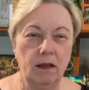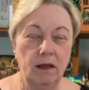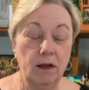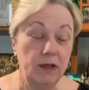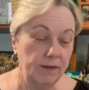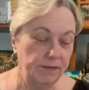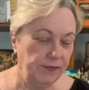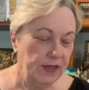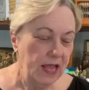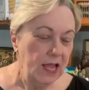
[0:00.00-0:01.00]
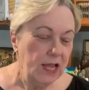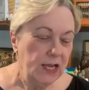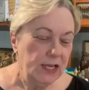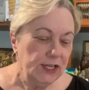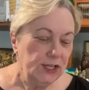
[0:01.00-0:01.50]
Okay.
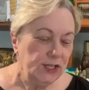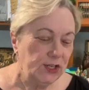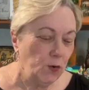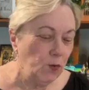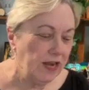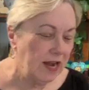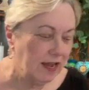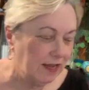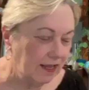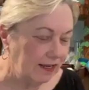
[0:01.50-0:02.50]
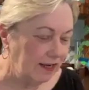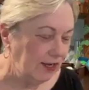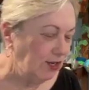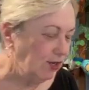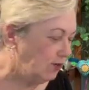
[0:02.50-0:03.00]
So when I
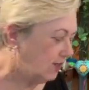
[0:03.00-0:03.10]
used